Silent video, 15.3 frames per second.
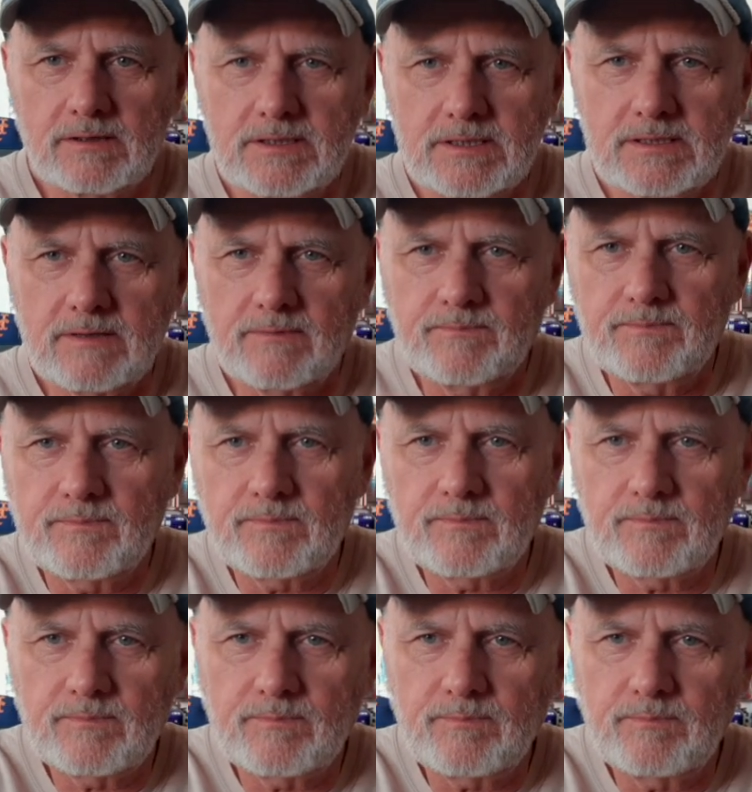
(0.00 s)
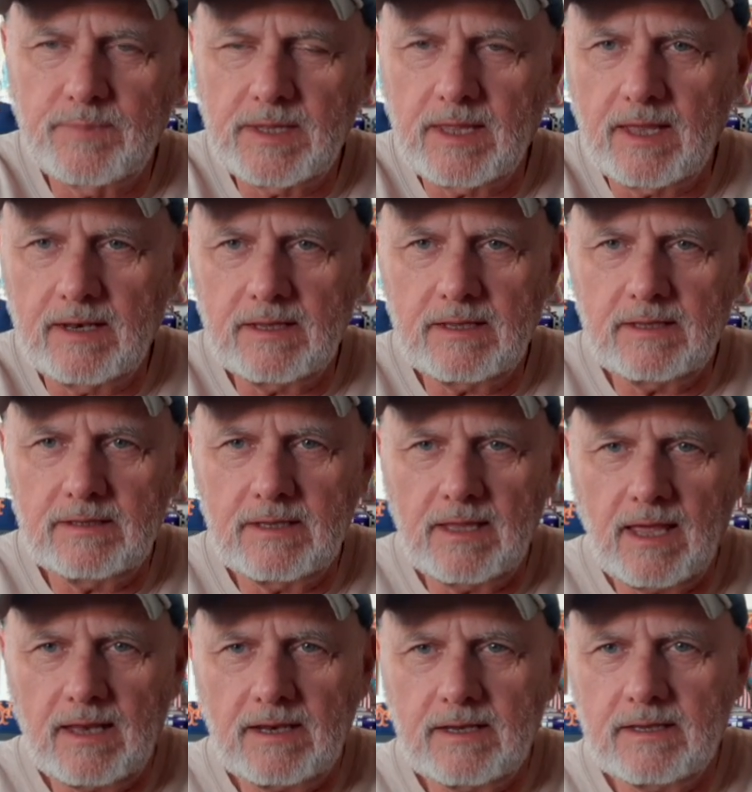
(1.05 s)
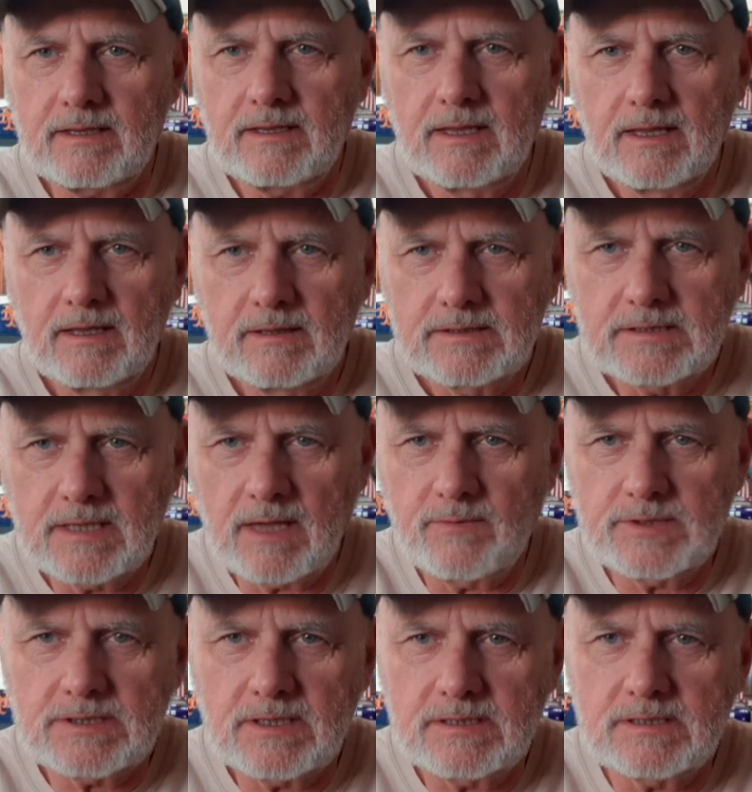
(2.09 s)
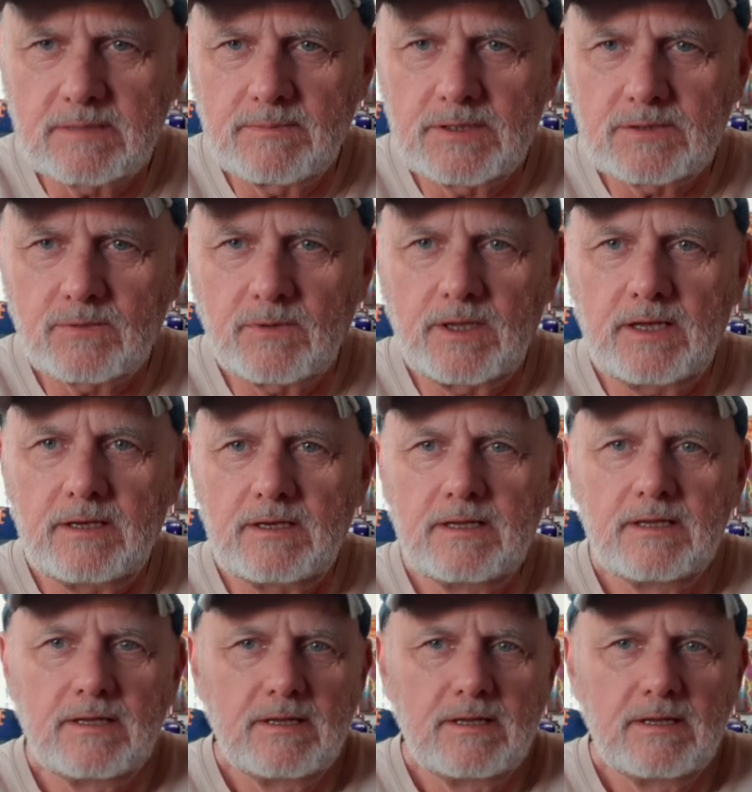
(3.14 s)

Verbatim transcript: Just the beginning and the ending. Sandwich this in between.